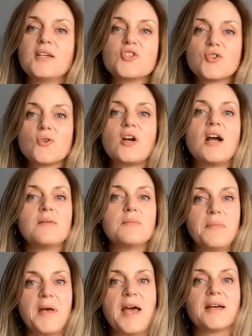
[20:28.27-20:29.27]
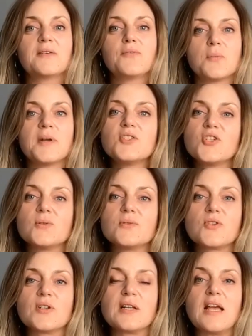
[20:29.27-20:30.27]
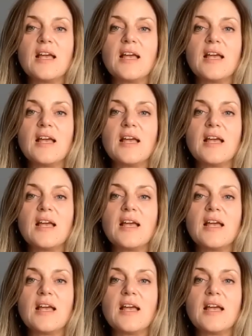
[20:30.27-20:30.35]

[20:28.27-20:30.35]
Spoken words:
sure I'm back for my children.